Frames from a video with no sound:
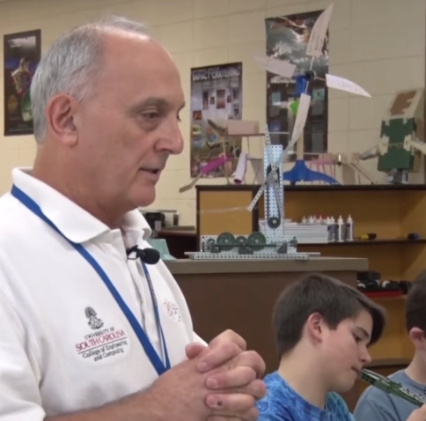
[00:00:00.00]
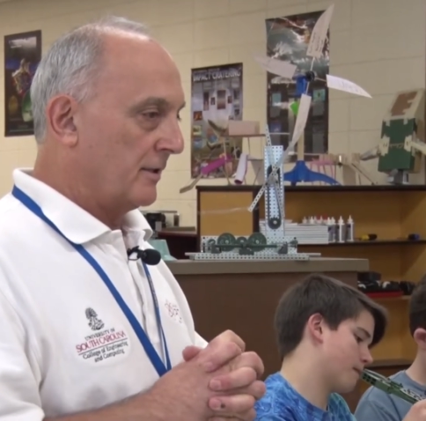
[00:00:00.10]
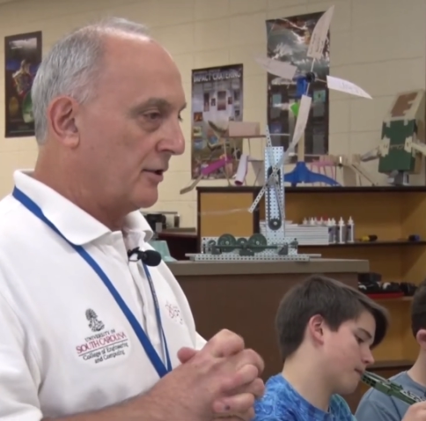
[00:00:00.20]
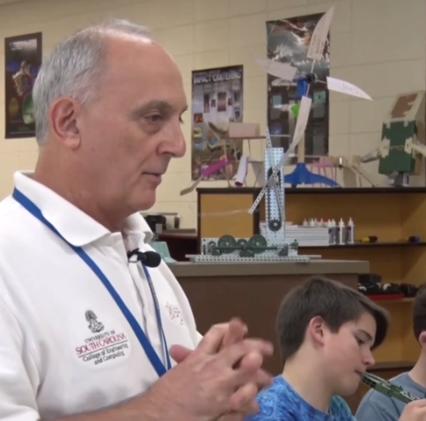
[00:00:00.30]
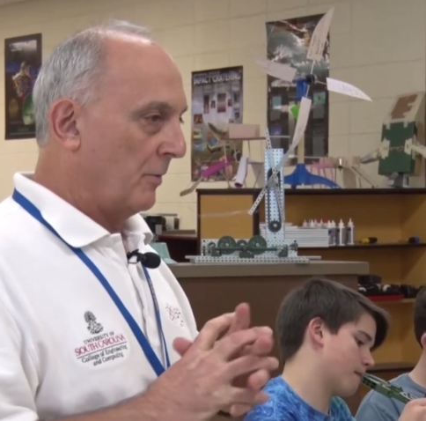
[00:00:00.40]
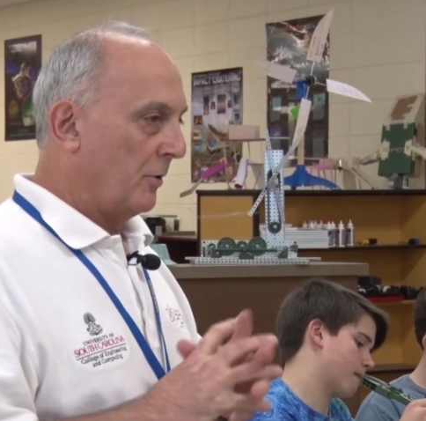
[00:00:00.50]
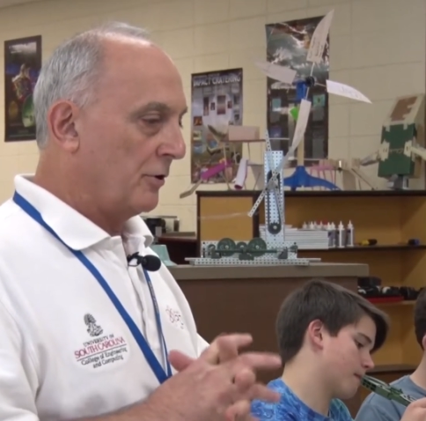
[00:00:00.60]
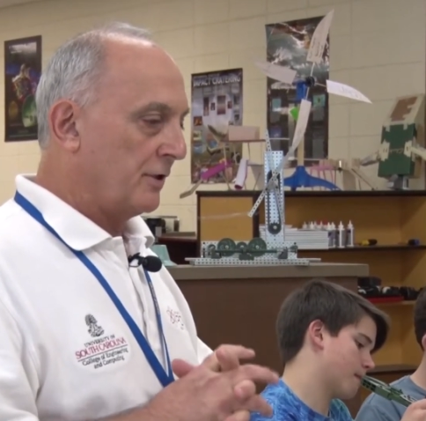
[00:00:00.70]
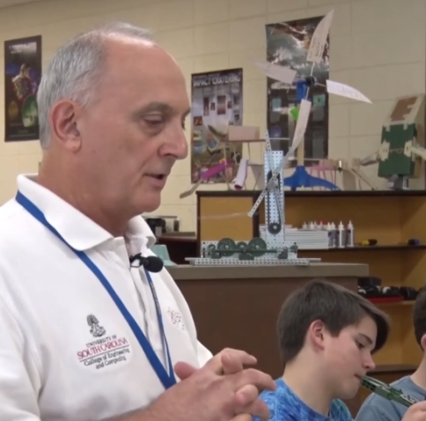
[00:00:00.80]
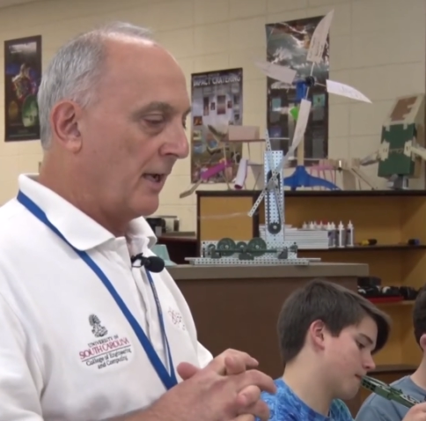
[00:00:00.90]
Speaker 1: that's the Jet
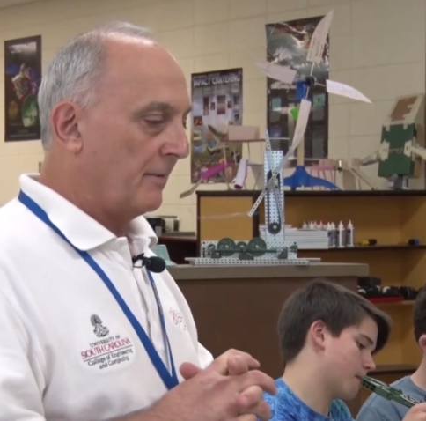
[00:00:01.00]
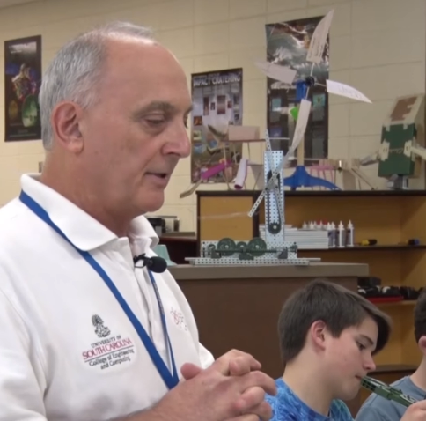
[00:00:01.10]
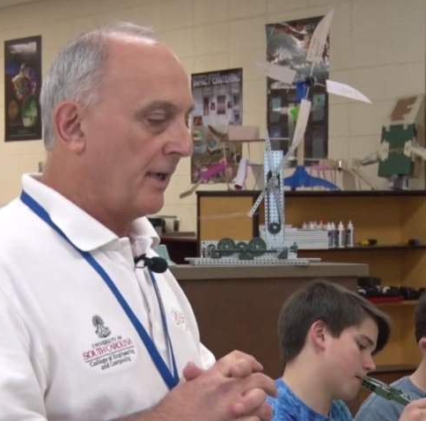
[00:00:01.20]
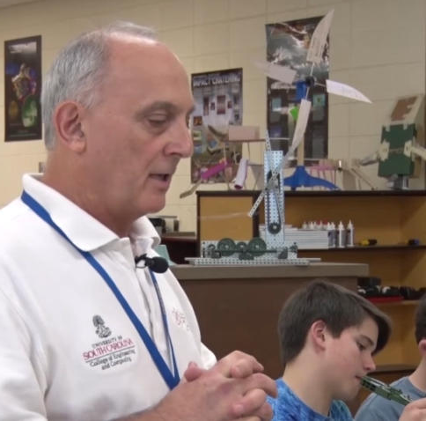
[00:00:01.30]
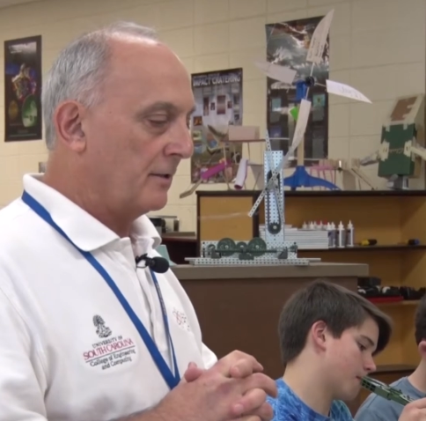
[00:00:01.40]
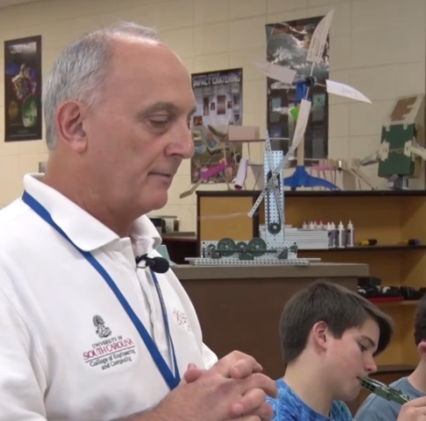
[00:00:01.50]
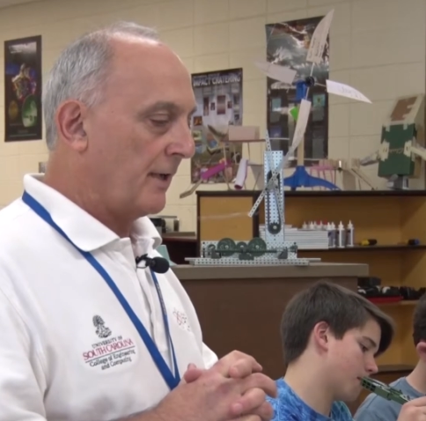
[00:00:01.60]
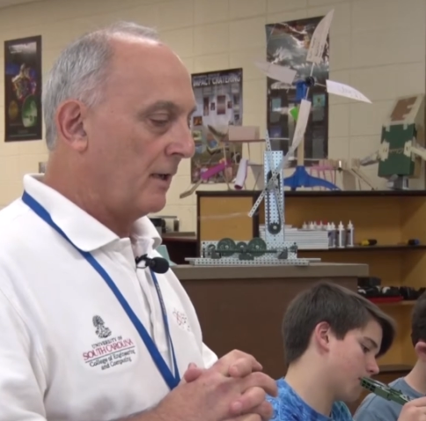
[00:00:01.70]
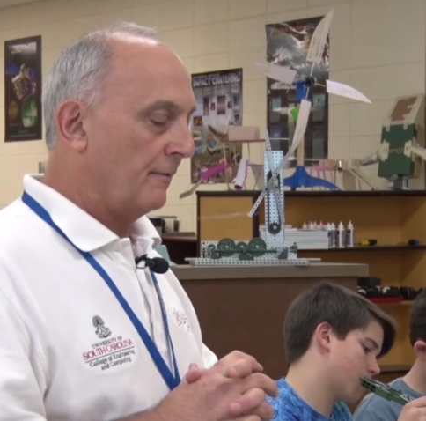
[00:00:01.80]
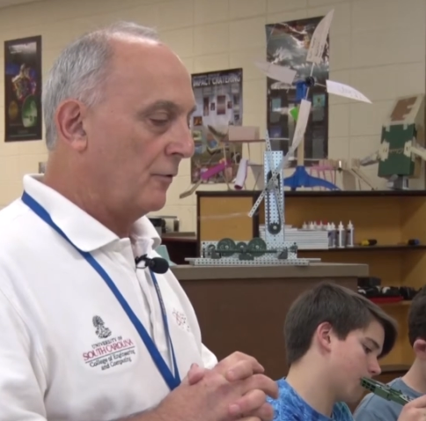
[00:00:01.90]
Propulsion Lab in Cali
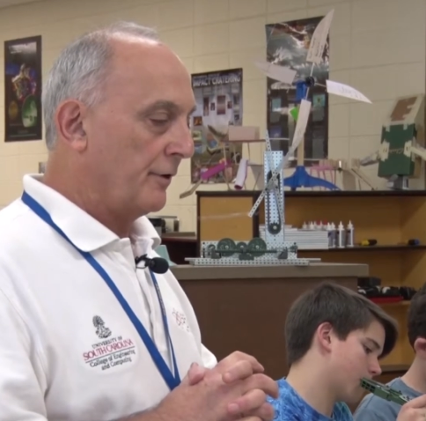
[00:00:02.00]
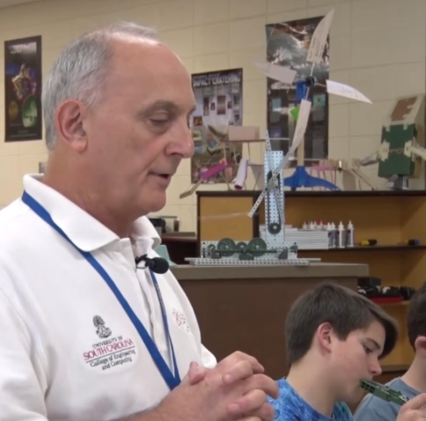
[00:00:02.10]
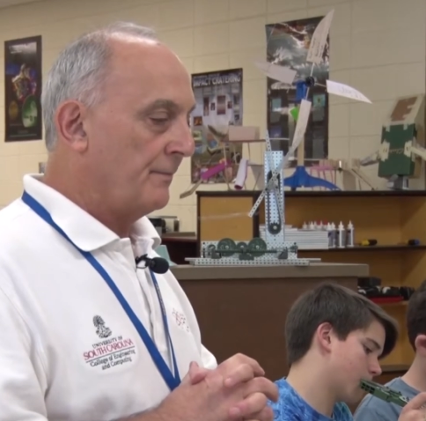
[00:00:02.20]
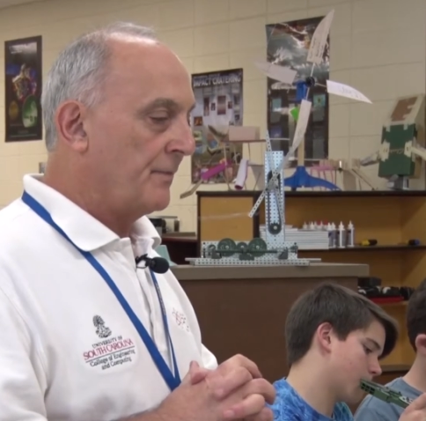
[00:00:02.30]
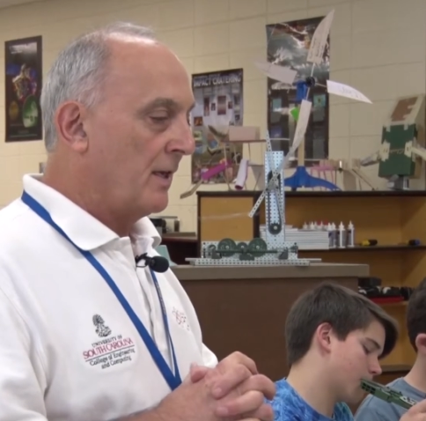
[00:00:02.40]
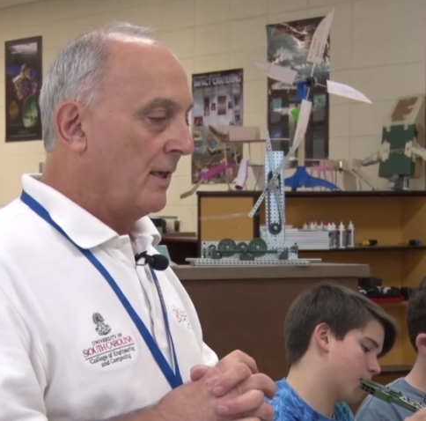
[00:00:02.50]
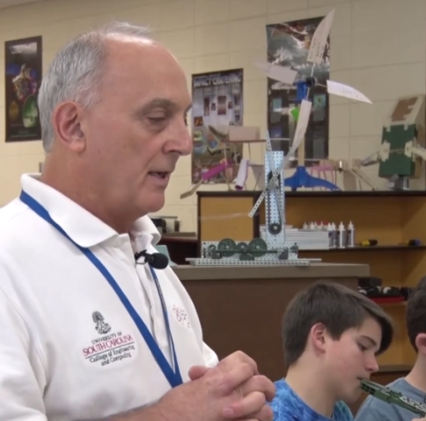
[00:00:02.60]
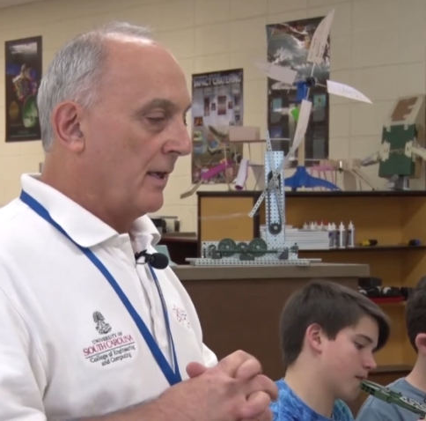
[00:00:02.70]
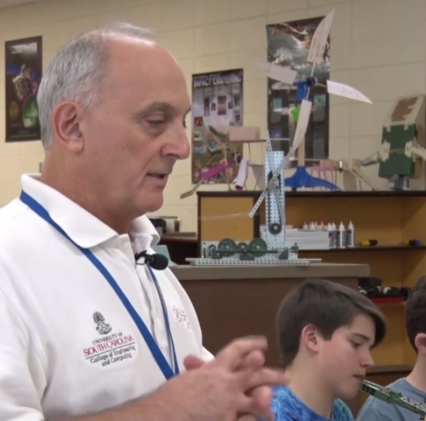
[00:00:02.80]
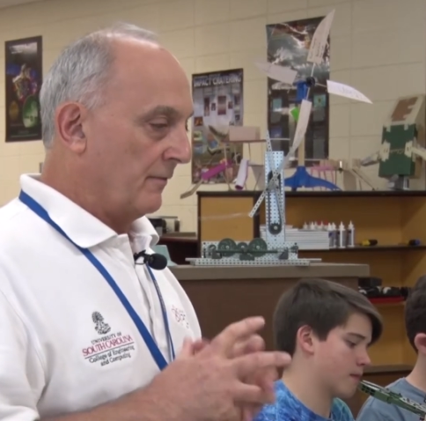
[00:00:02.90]
California,
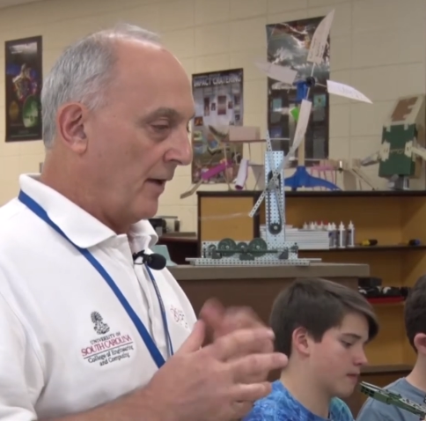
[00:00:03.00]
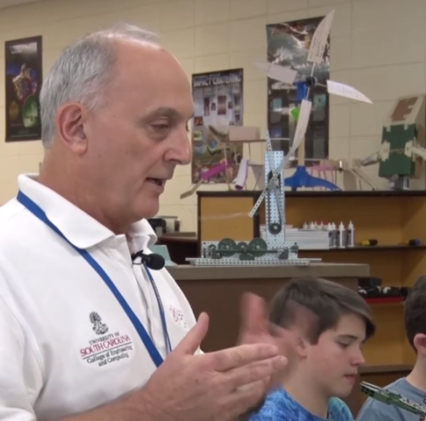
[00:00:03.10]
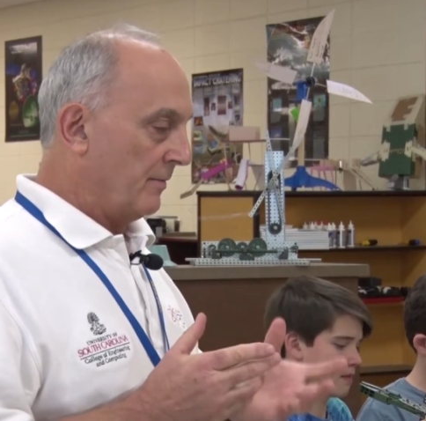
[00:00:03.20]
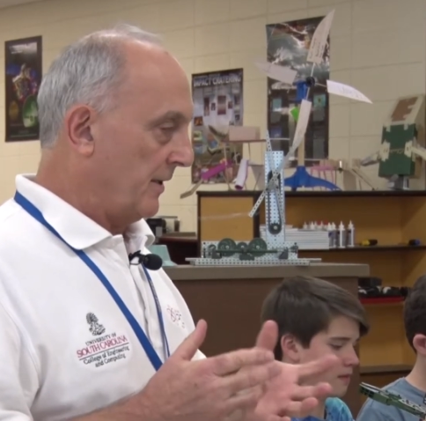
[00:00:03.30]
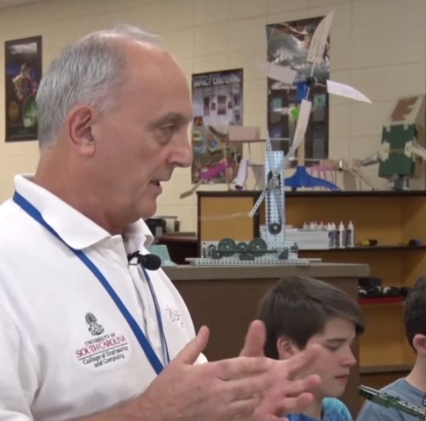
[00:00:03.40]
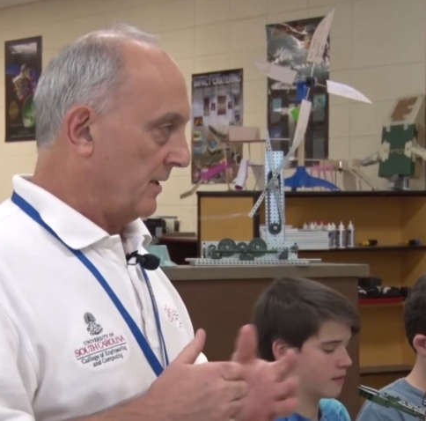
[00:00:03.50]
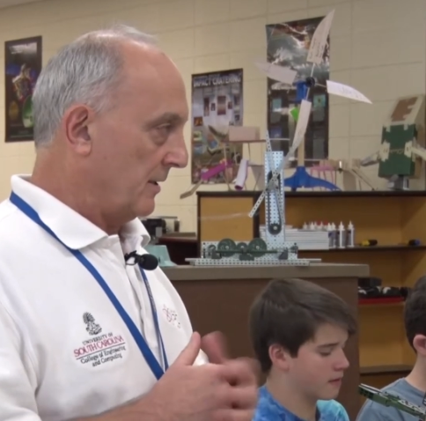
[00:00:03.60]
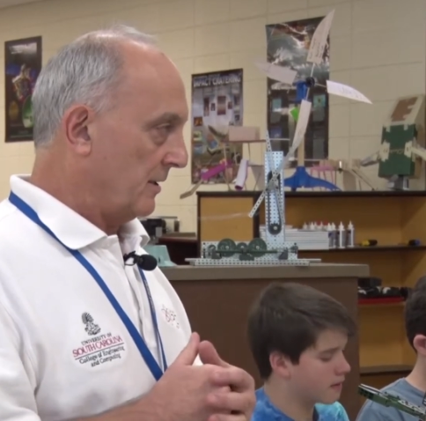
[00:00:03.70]
has invited me as